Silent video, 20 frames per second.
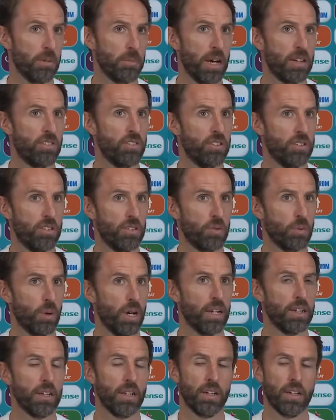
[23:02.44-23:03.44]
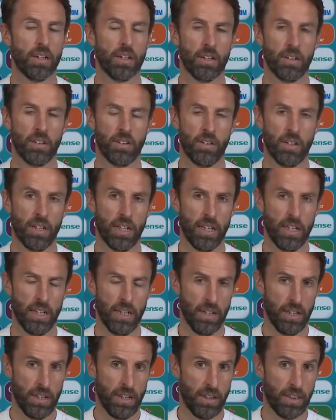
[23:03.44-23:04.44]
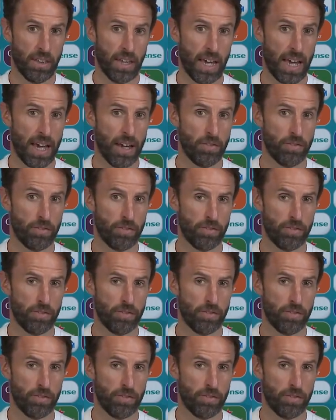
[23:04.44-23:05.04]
matches as well. And they have